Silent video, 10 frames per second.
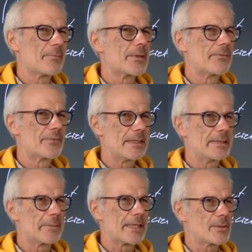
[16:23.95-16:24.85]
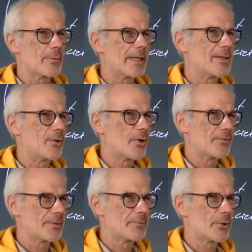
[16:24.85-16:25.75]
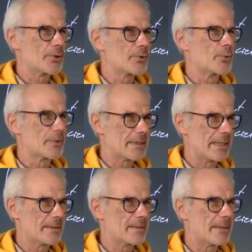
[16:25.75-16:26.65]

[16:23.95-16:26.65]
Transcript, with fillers: the freedom as well of the person who stands